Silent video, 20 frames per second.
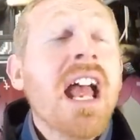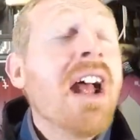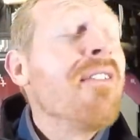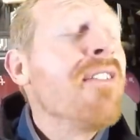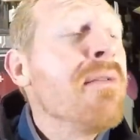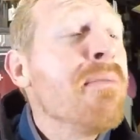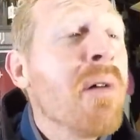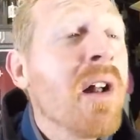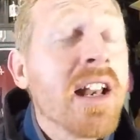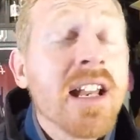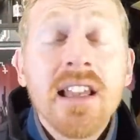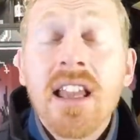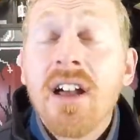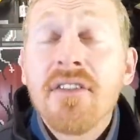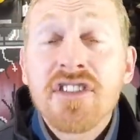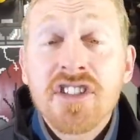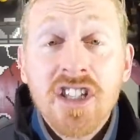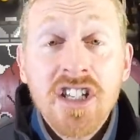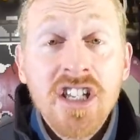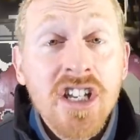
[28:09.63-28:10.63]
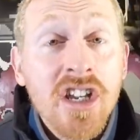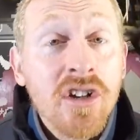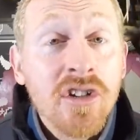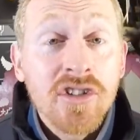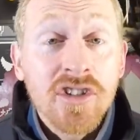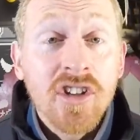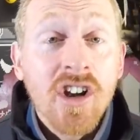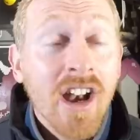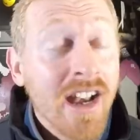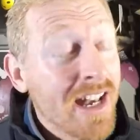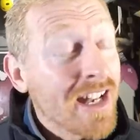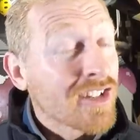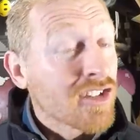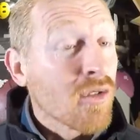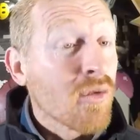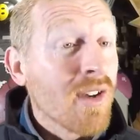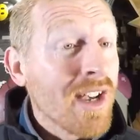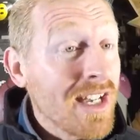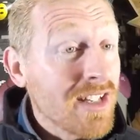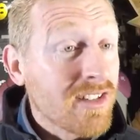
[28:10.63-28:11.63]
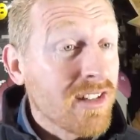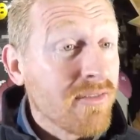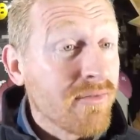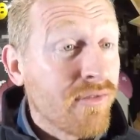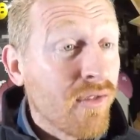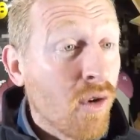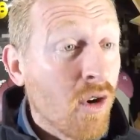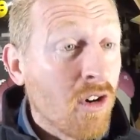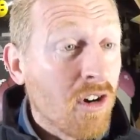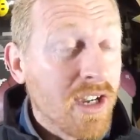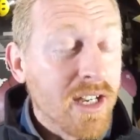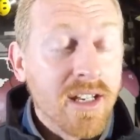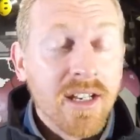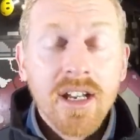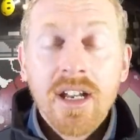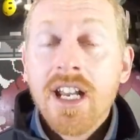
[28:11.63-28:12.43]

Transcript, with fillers: Everybody loves to use her, and there's a reason for it.